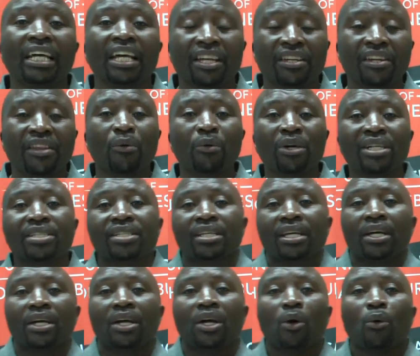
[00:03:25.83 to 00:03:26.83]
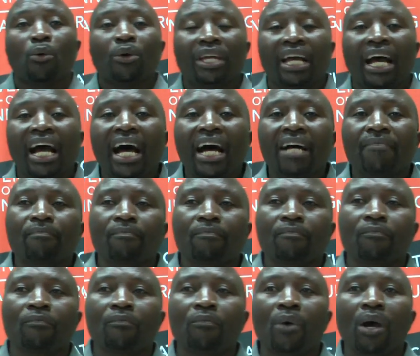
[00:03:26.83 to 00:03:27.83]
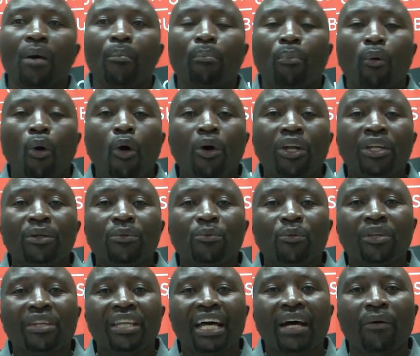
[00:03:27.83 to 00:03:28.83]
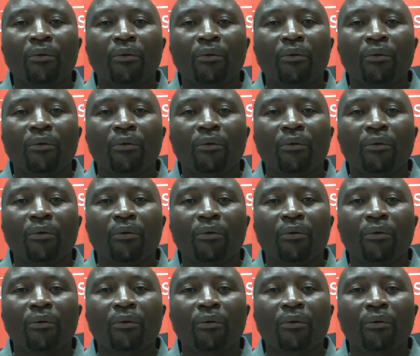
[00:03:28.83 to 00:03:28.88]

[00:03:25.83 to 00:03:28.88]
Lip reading: In other words, we are born with